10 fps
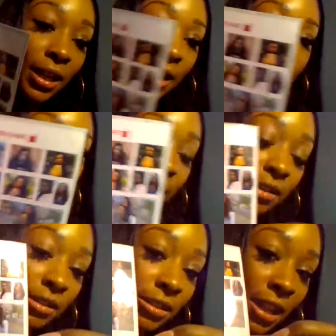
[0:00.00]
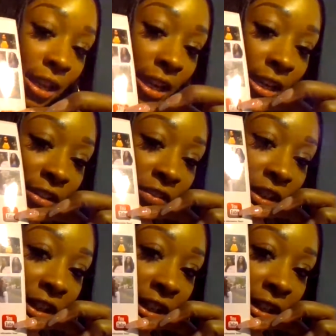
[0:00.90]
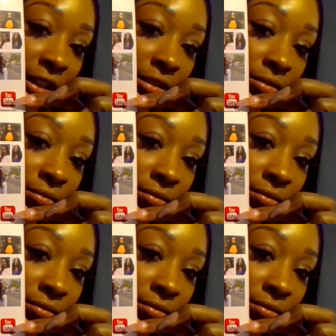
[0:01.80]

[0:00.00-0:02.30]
like how to take care of the hair.